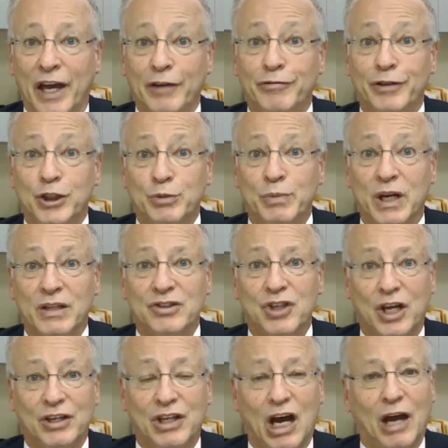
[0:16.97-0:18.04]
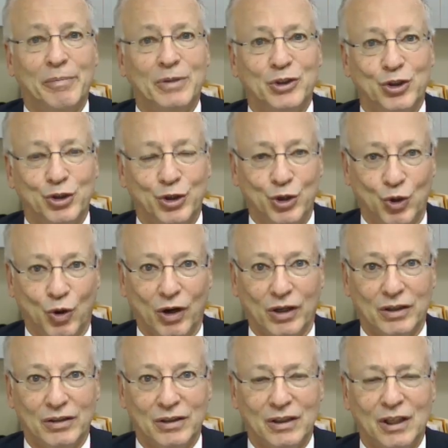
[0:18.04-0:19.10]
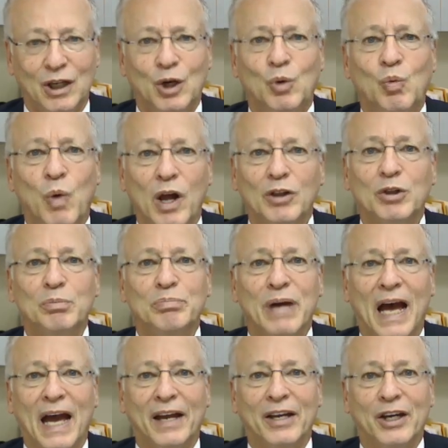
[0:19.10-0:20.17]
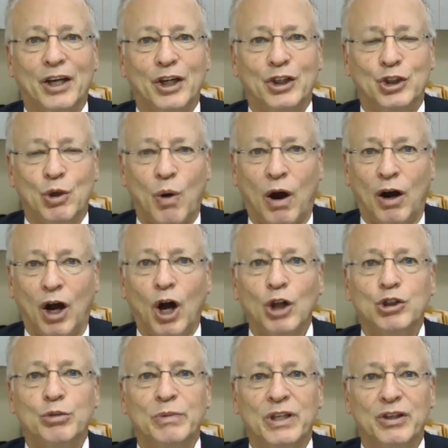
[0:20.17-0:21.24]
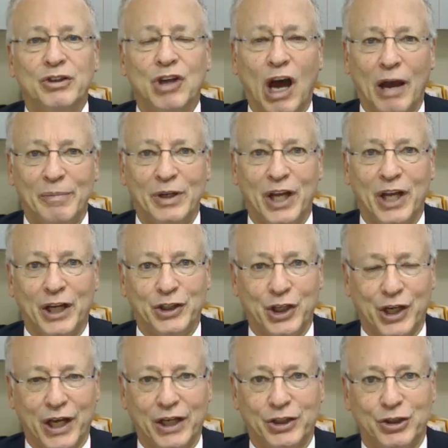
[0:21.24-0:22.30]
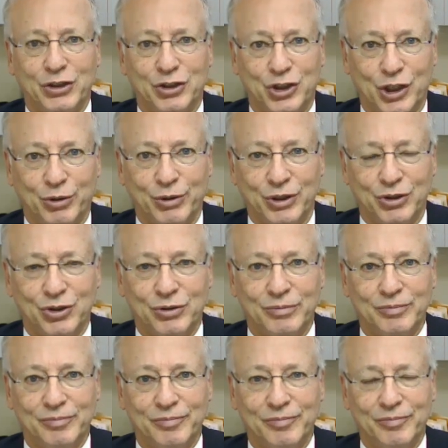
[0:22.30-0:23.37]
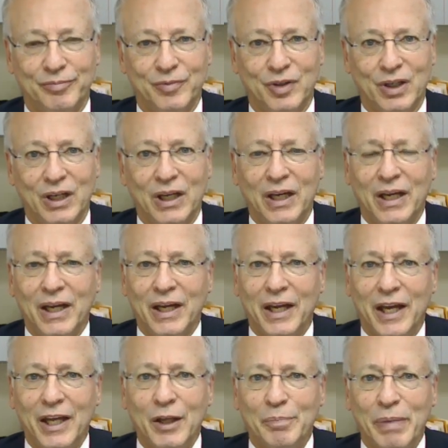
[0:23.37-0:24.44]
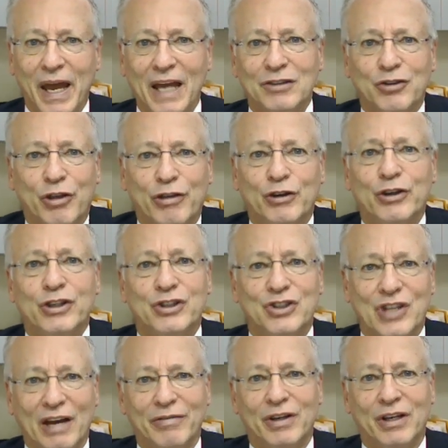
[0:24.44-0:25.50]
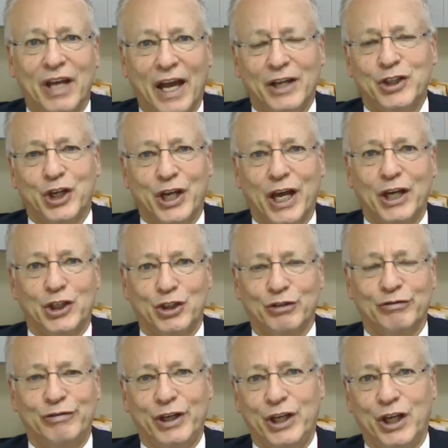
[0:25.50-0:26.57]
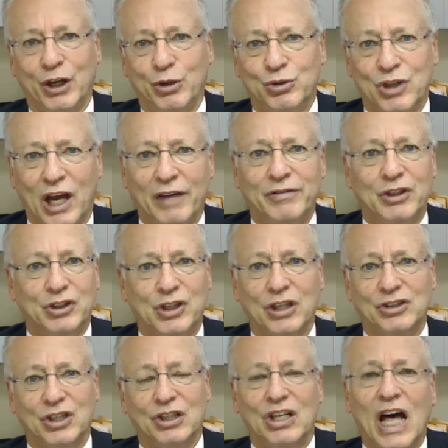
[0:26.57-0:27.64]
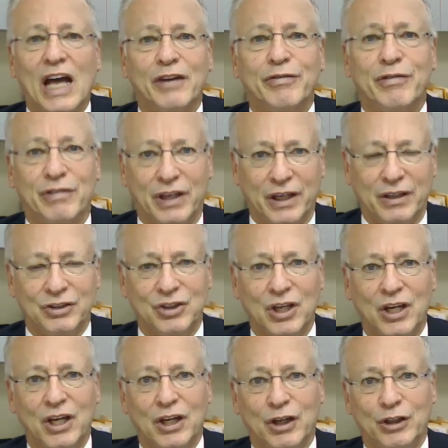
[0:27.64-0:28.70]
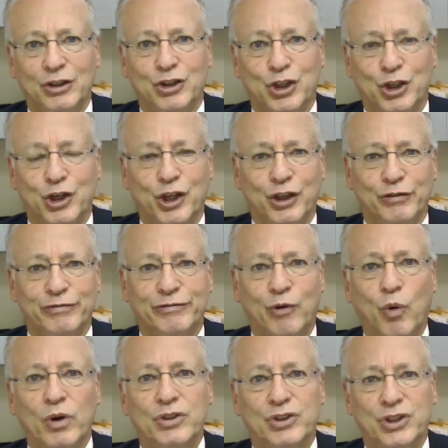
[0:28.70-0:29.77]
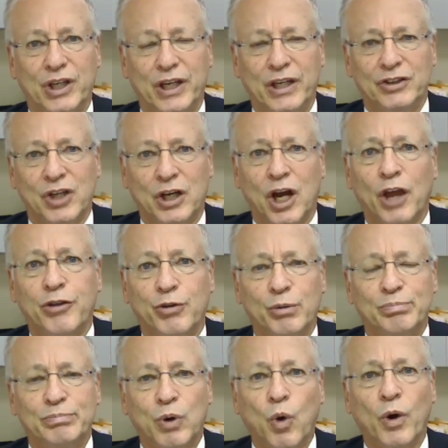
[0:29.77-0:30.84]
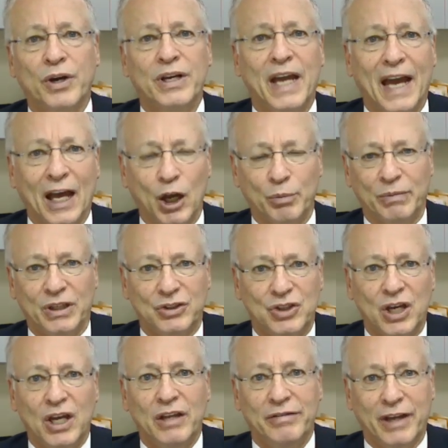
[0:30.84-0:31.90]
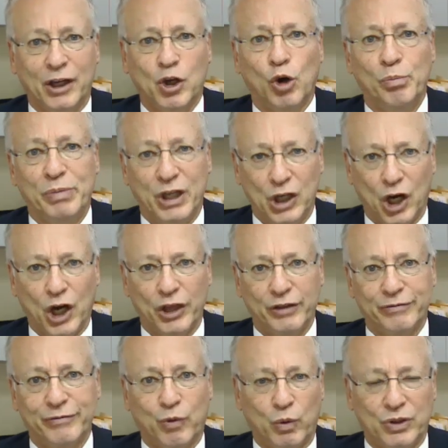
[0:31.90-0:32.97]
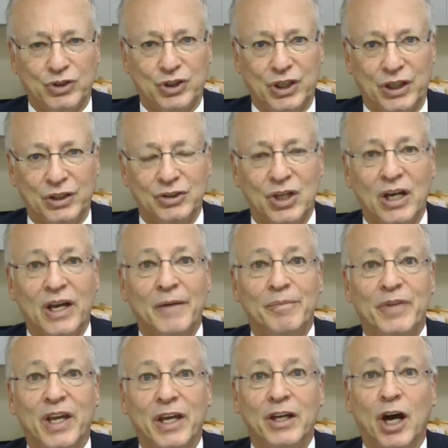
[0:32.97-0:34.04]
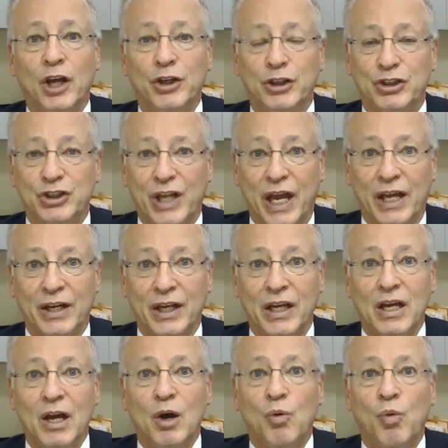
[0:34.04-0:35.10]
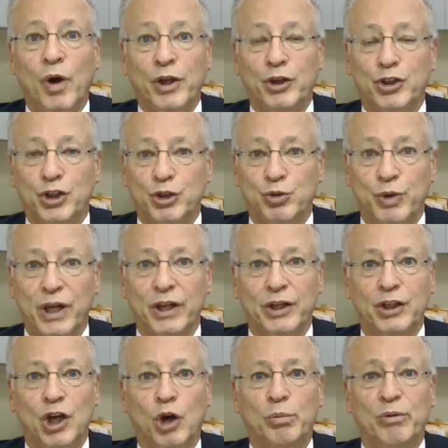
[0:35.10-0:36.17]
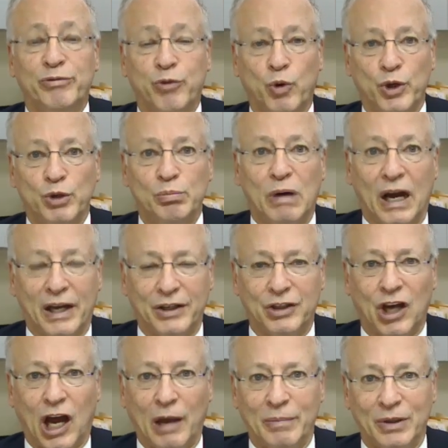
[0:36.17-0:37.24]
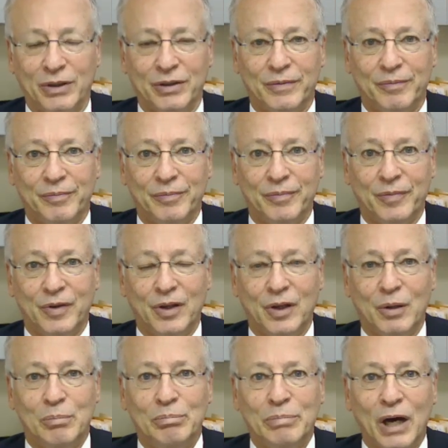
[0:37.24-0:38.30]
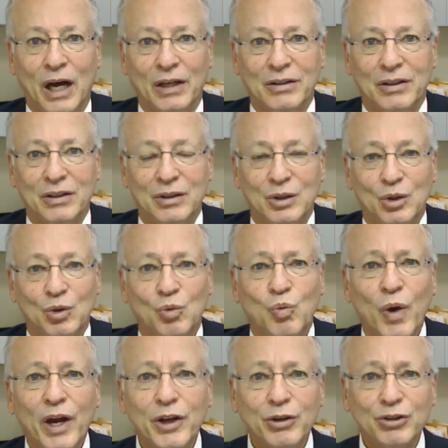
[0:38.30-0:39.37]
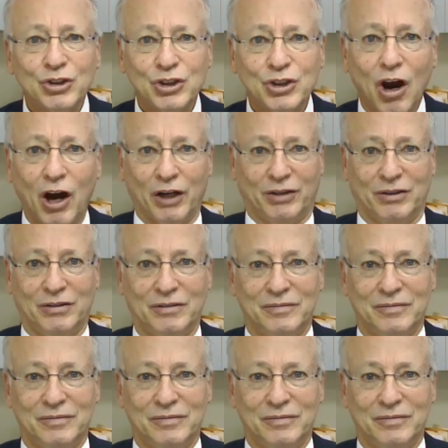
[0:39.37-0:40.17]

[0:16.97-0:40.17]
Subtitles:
Fishman & Son Diamonds in New York. Welcome back to our Ultimate Diamond Education series. In the past 37 educational videos, I've discussed a lot of things concerning the 4 C's and other important elements that go beyond the 4 C's in understanding what you should really know before you buy a diamond. But where do you start?